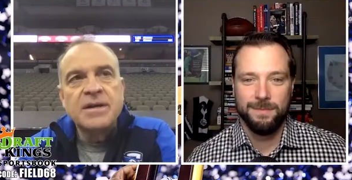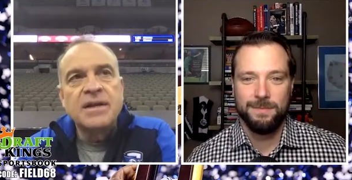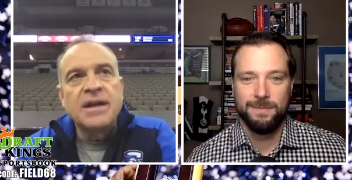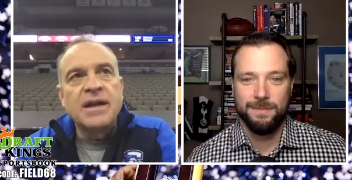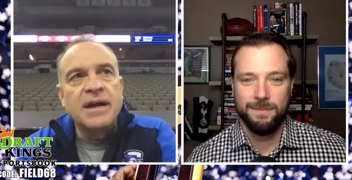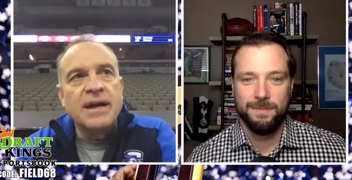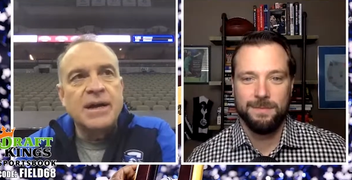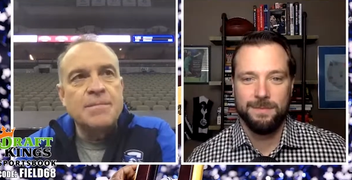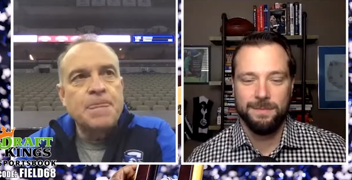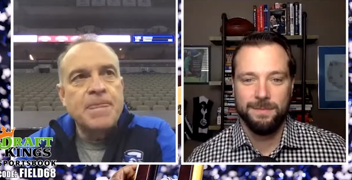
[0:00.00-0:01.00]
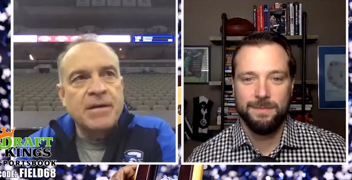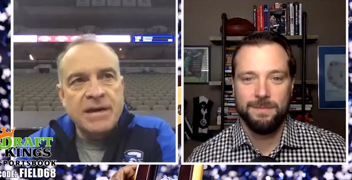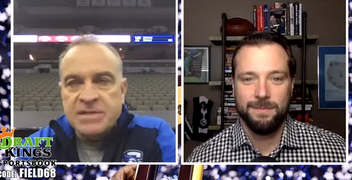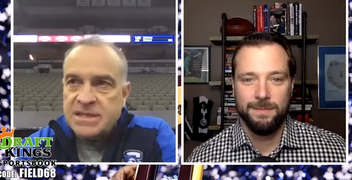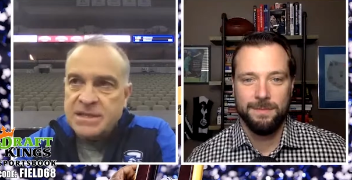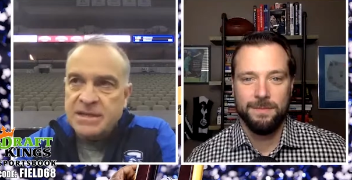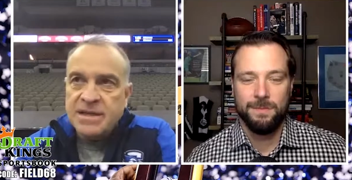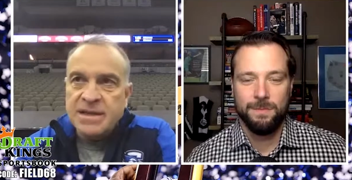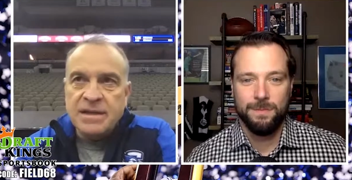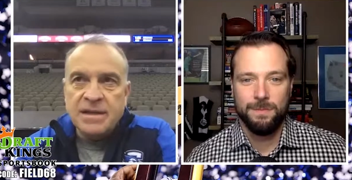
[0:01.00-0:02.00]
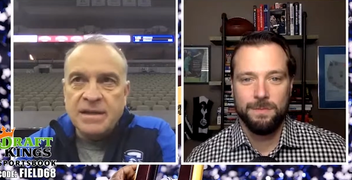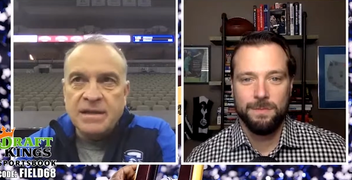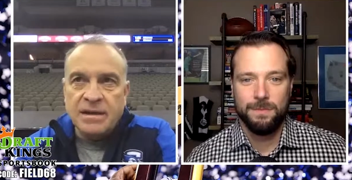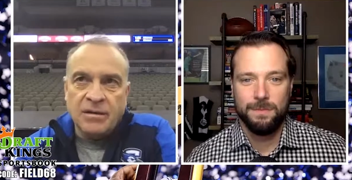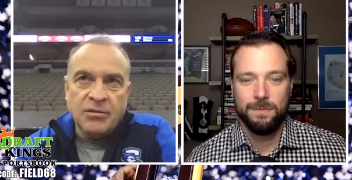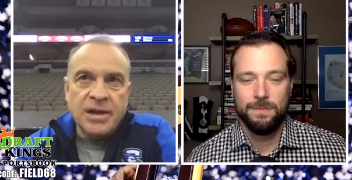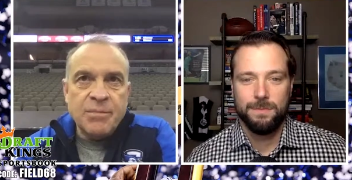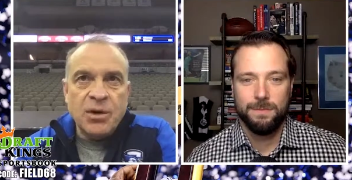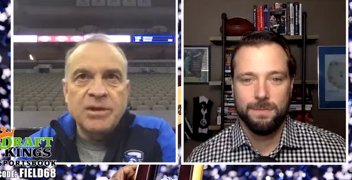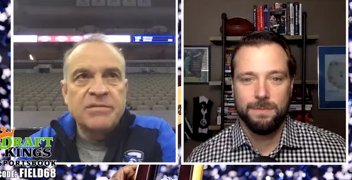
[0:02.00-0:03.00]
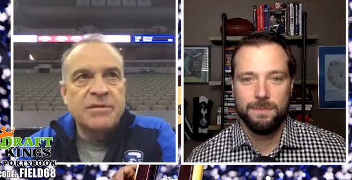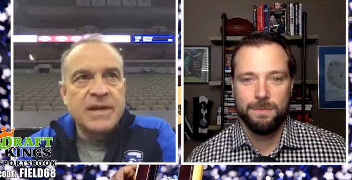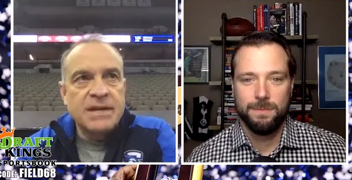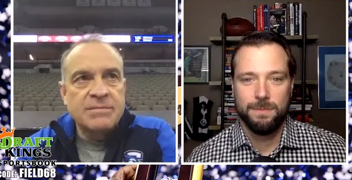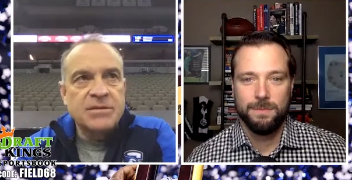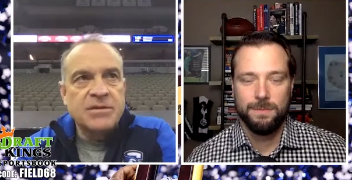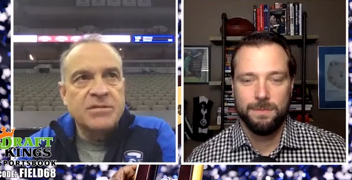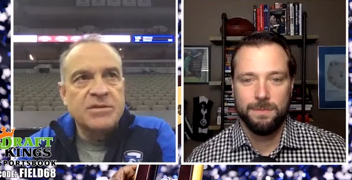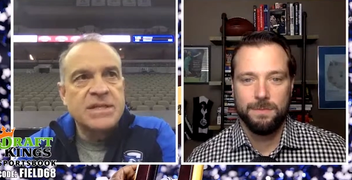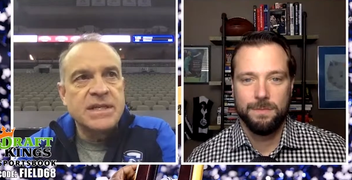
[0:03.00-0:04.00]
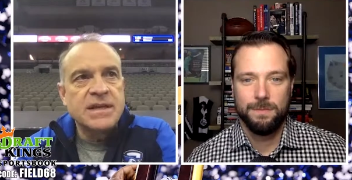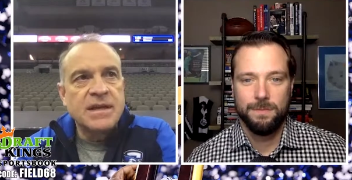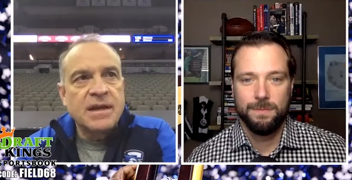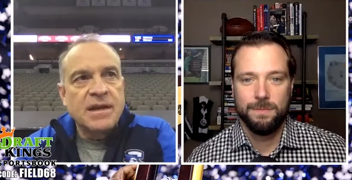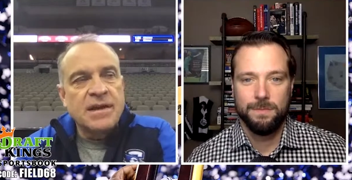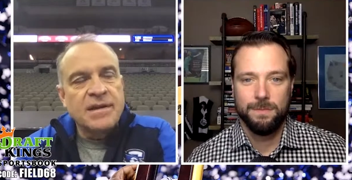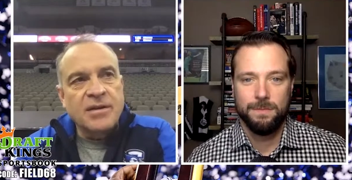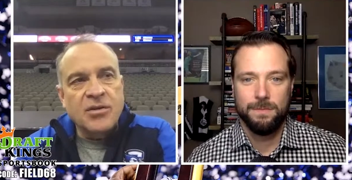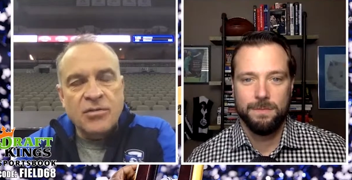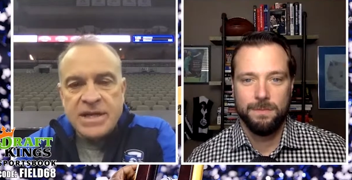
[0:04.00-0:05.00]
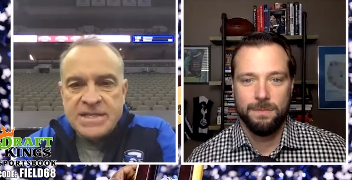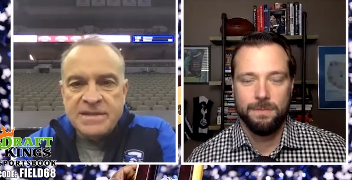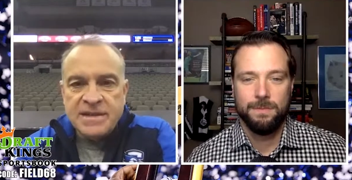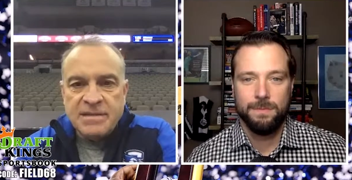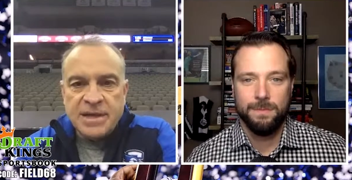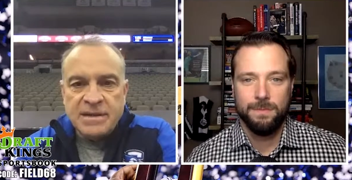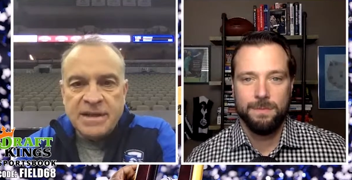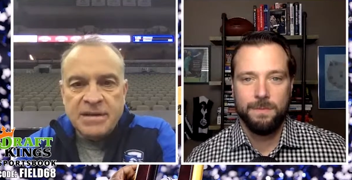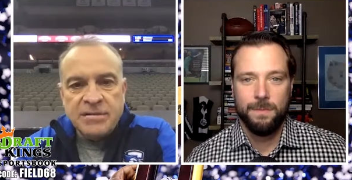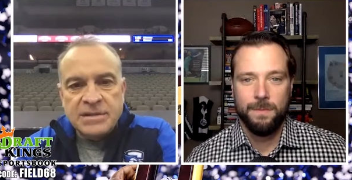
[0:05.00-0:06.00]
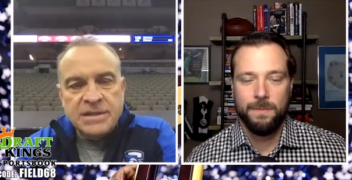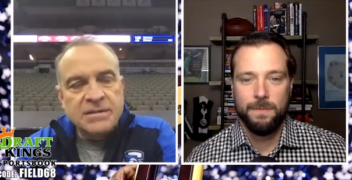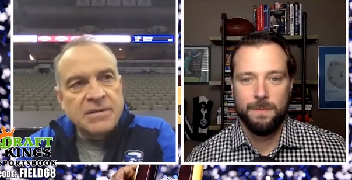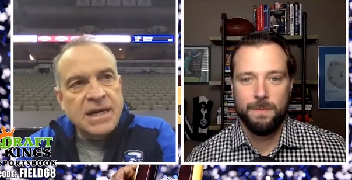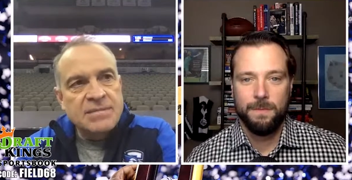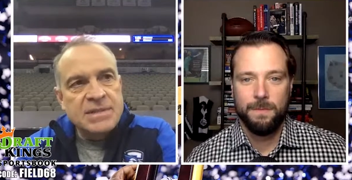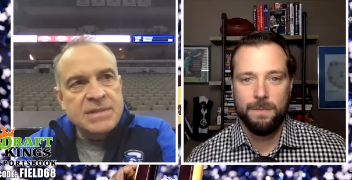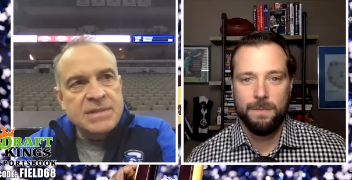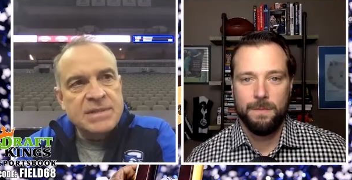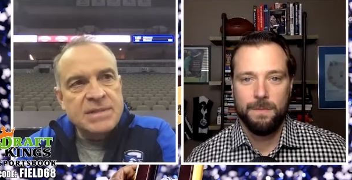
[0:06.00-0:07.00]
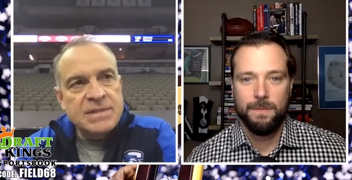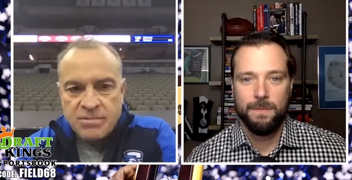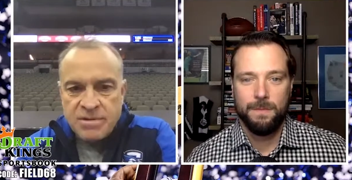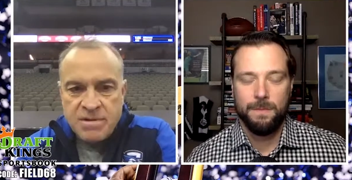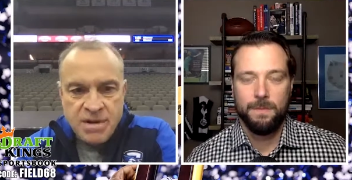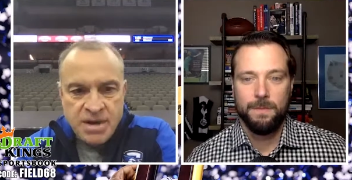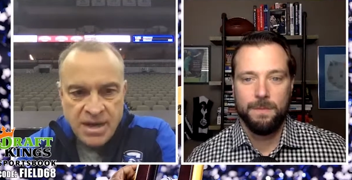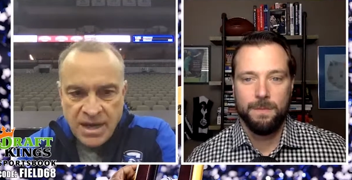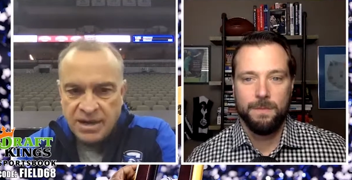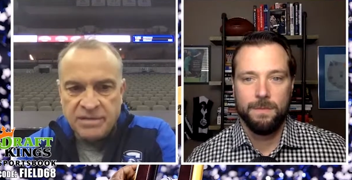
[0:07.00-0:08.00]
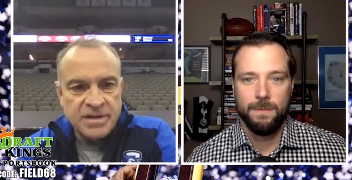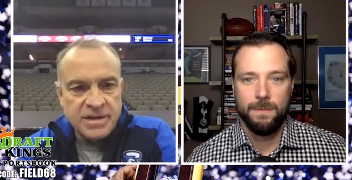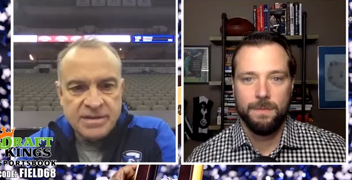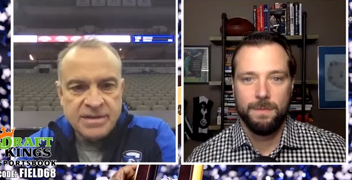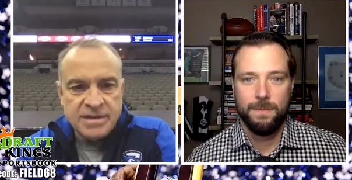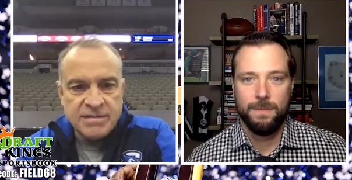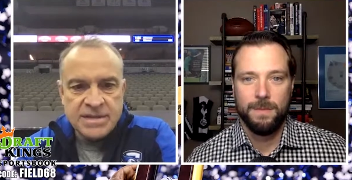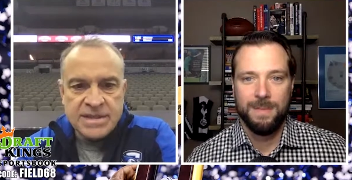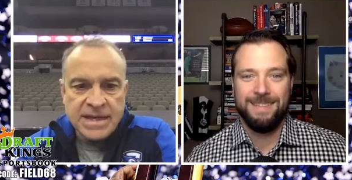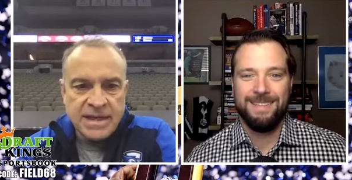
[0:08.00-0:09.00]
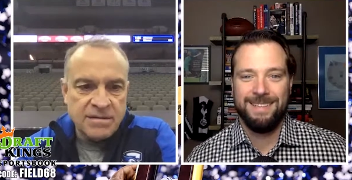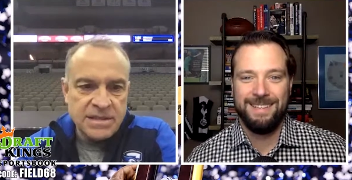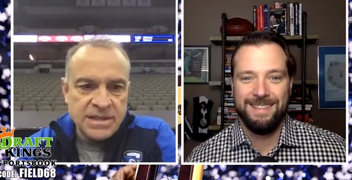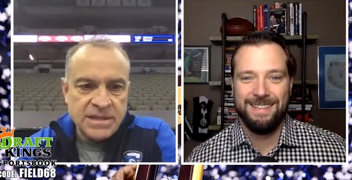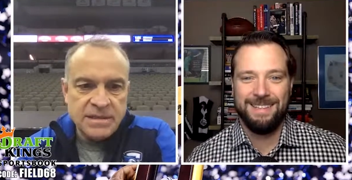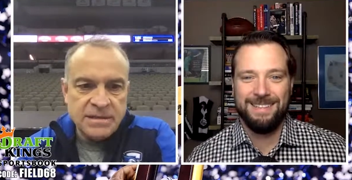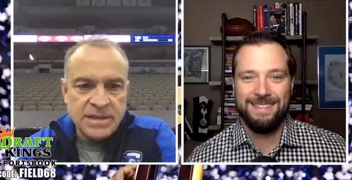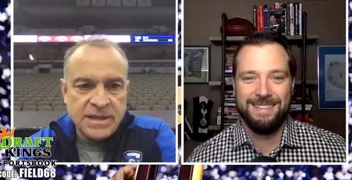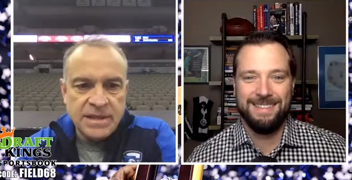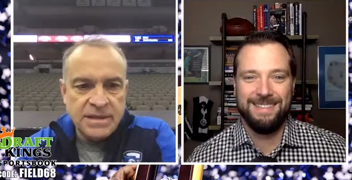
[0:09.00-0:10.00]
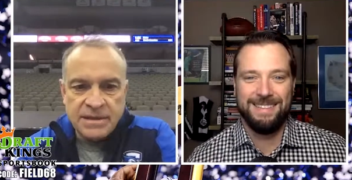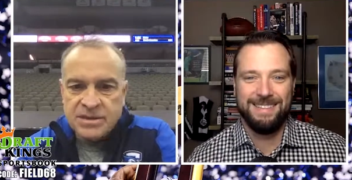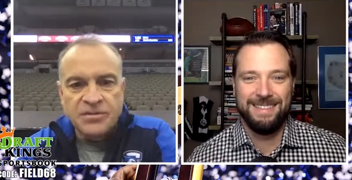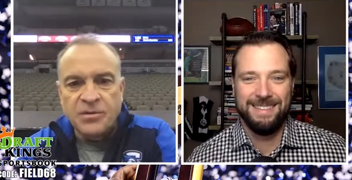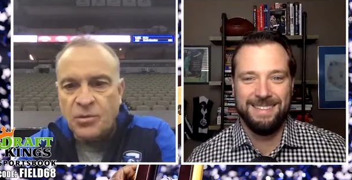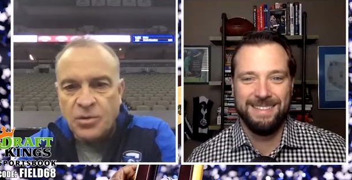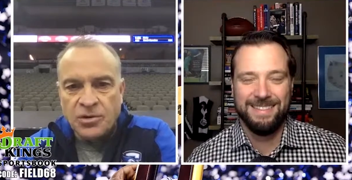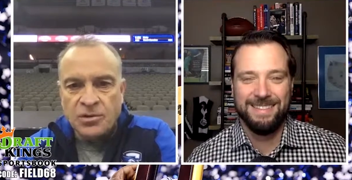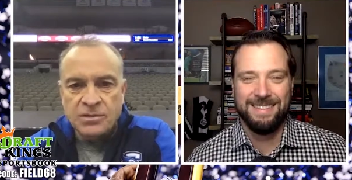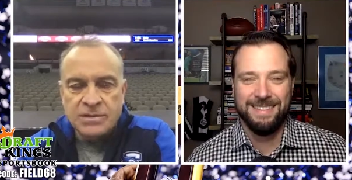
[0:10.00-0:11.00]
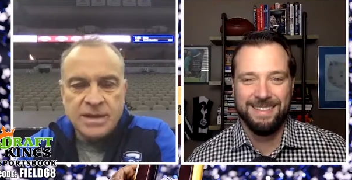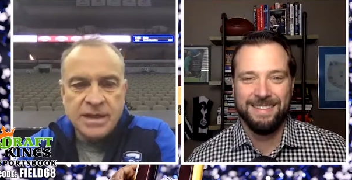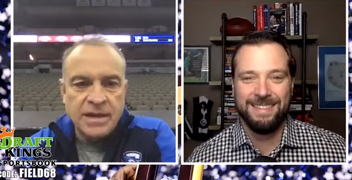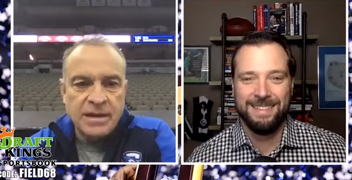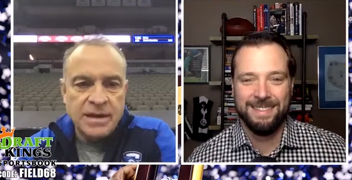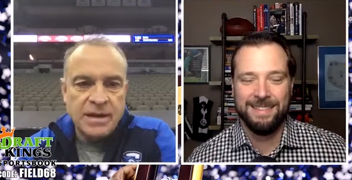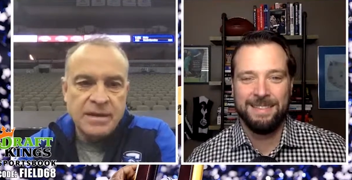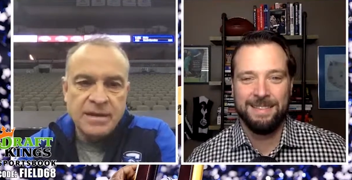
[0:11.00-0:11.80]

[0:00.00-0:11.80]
Speaker 1: Um, you know, obviously, a, a great moment for Hampton University. The crazy thing about that whole deal, Rob, is I remember none of it. It was like I was in a in a different world and and